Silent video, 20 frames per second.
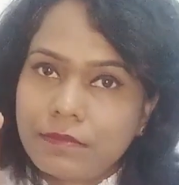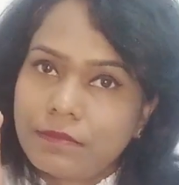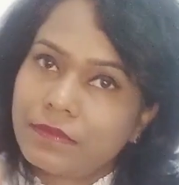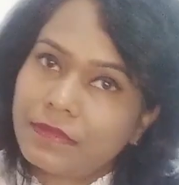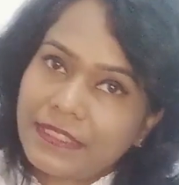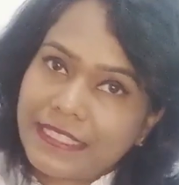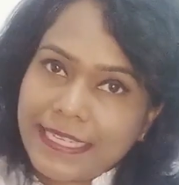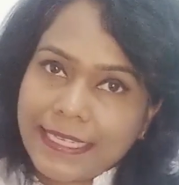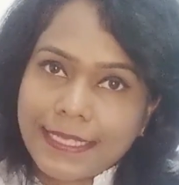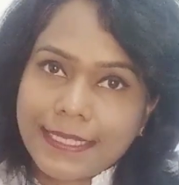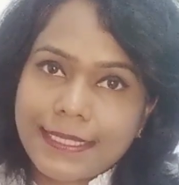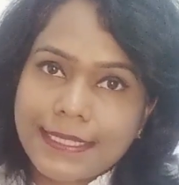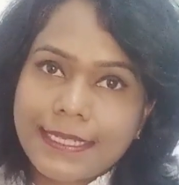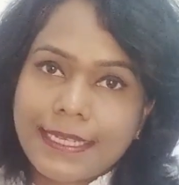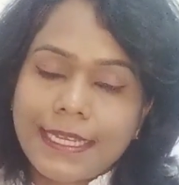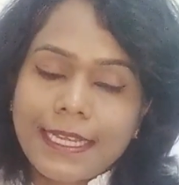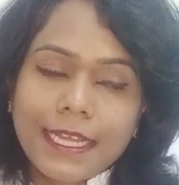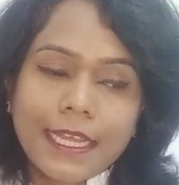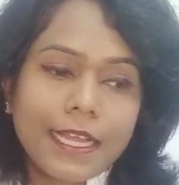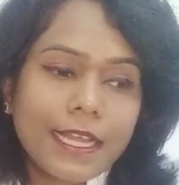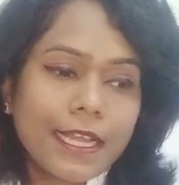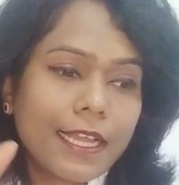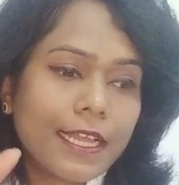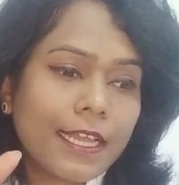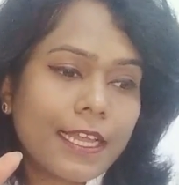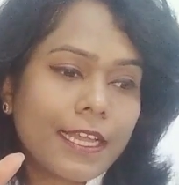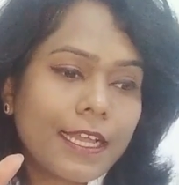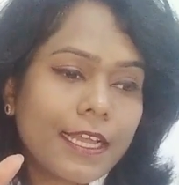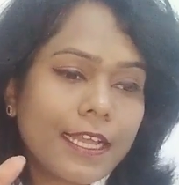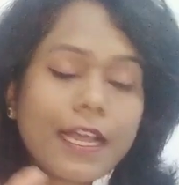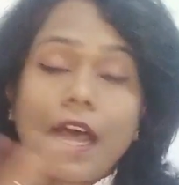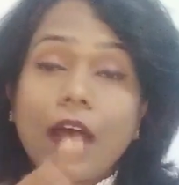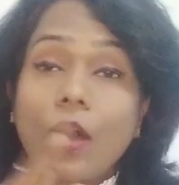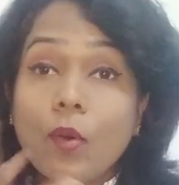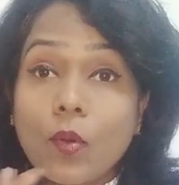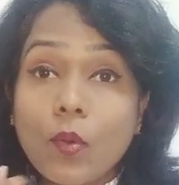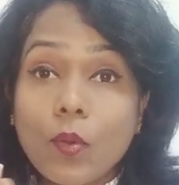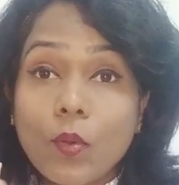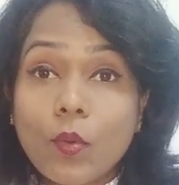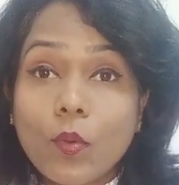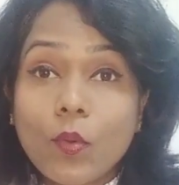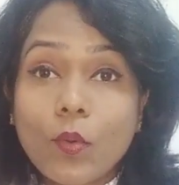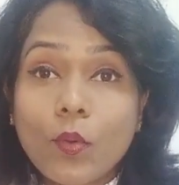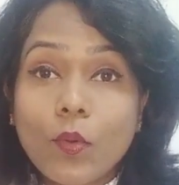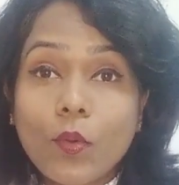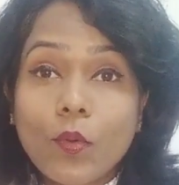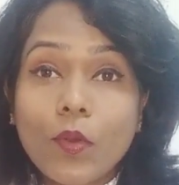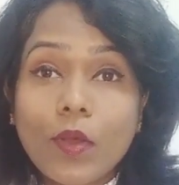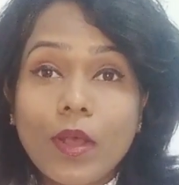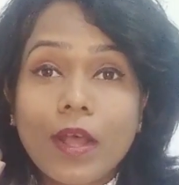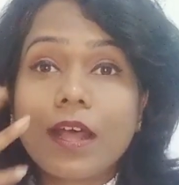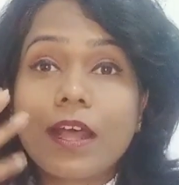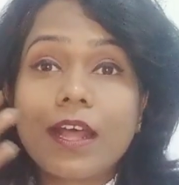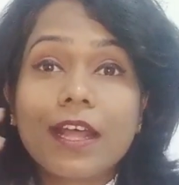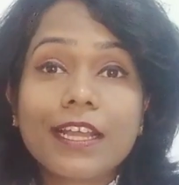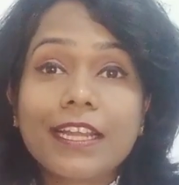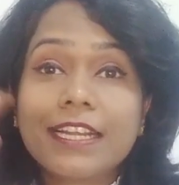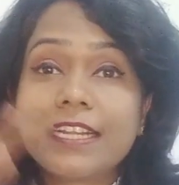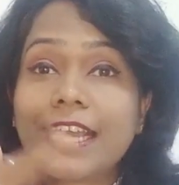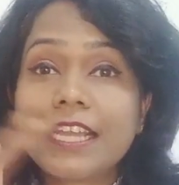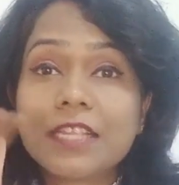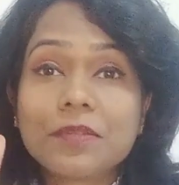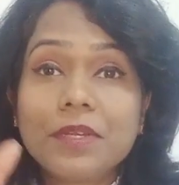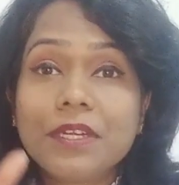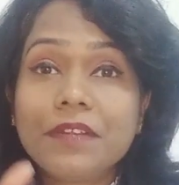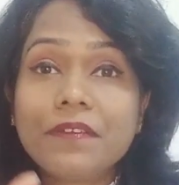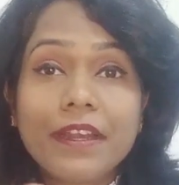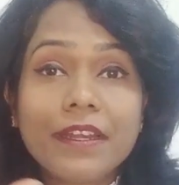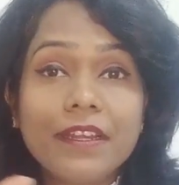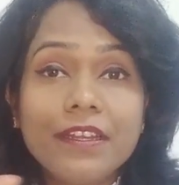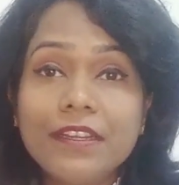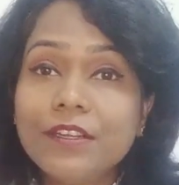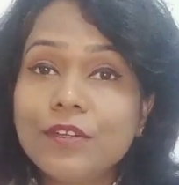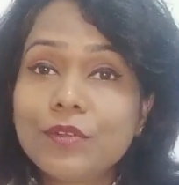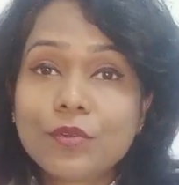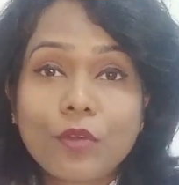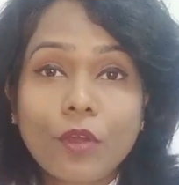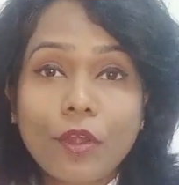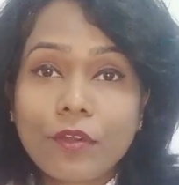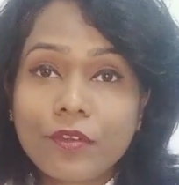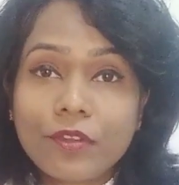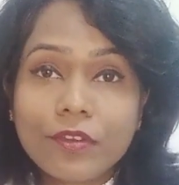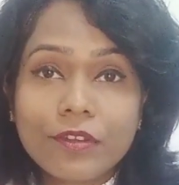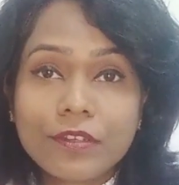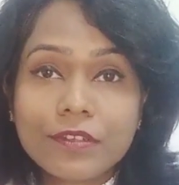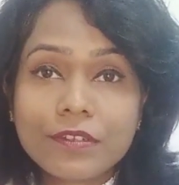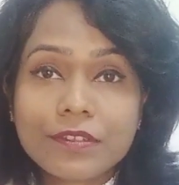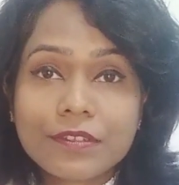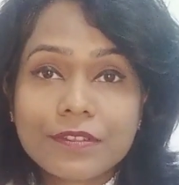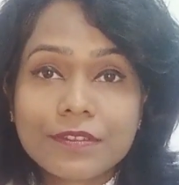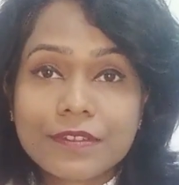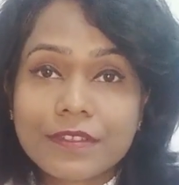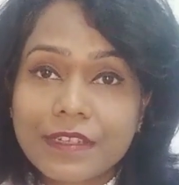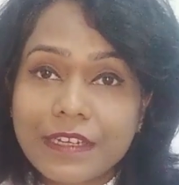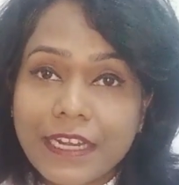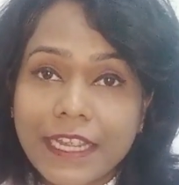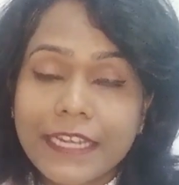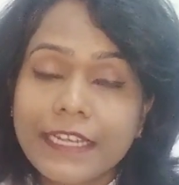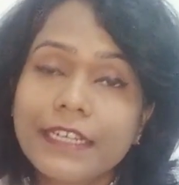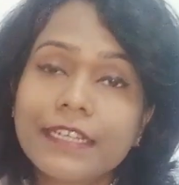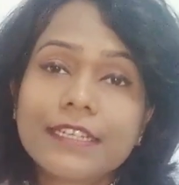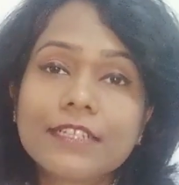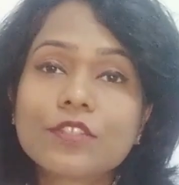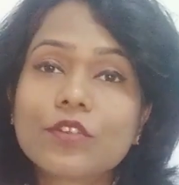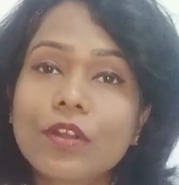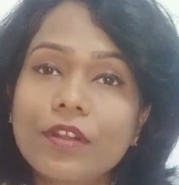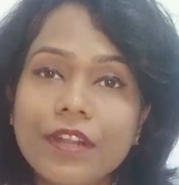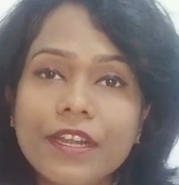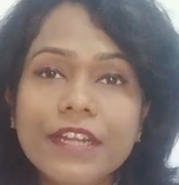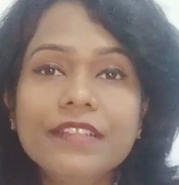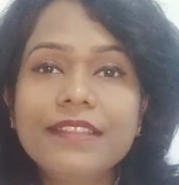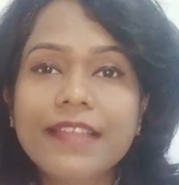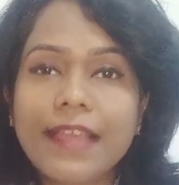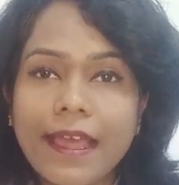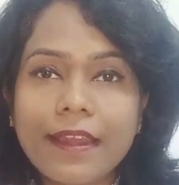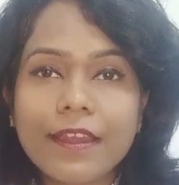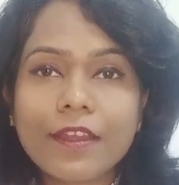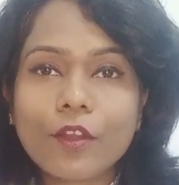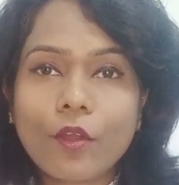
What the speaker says: Yes, how? It has been divided into continents, right? It is already there in